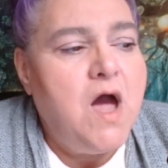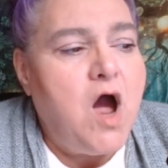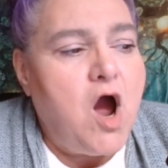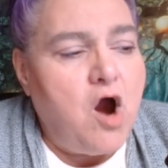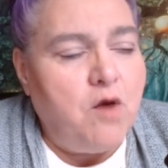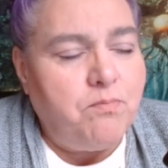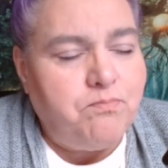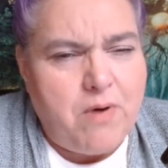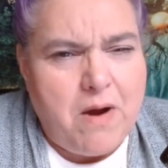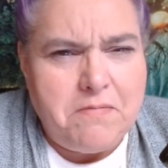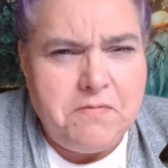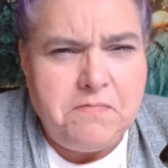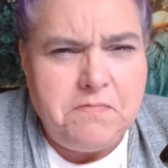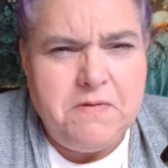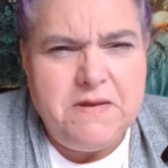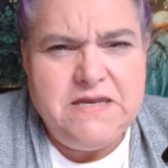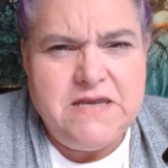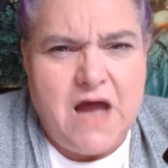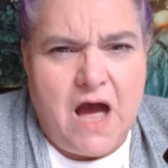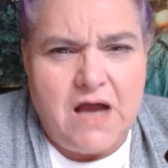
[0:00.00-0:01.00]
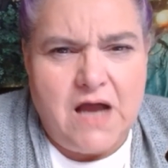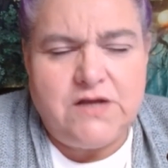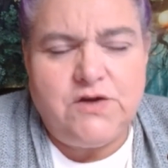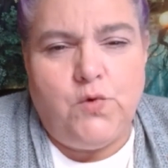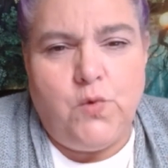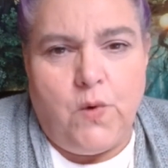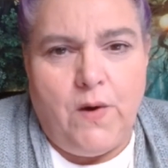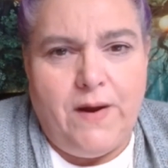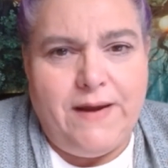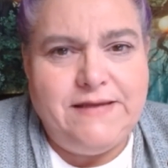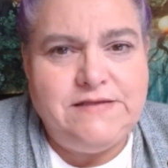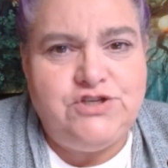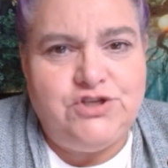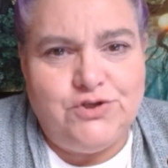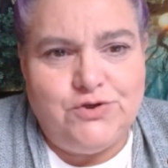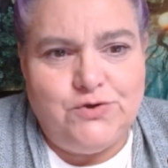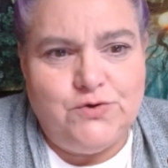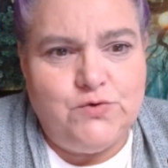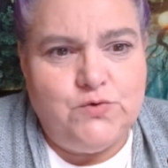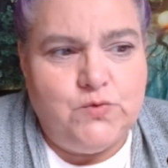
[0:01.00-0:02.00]
are probably not going
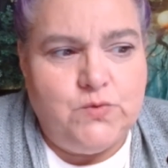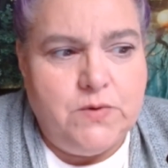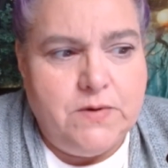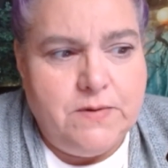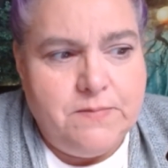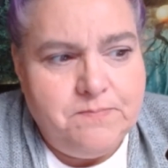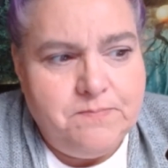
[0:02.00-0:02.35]
to